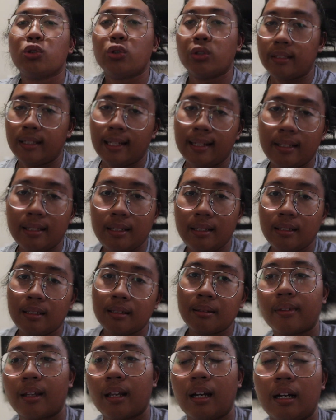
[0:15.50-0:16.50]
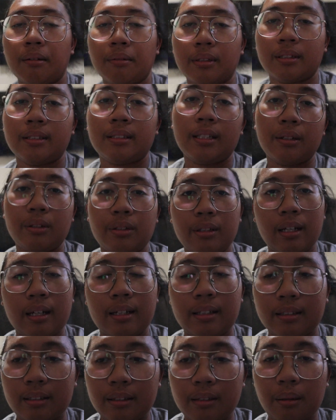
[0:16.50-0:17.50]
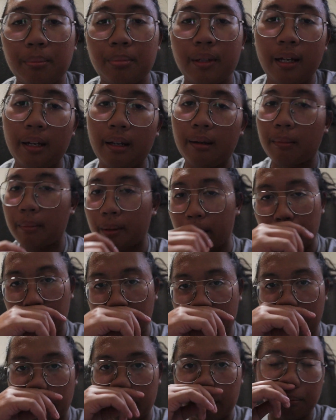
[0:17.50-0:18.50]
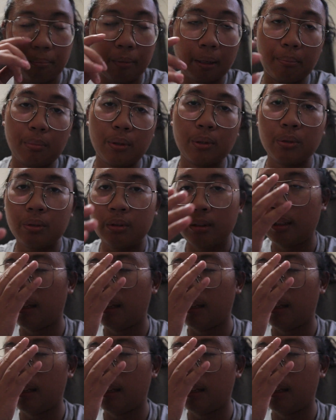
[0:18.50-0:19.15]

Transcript: today, I'm gonna tell you guys an update about my build.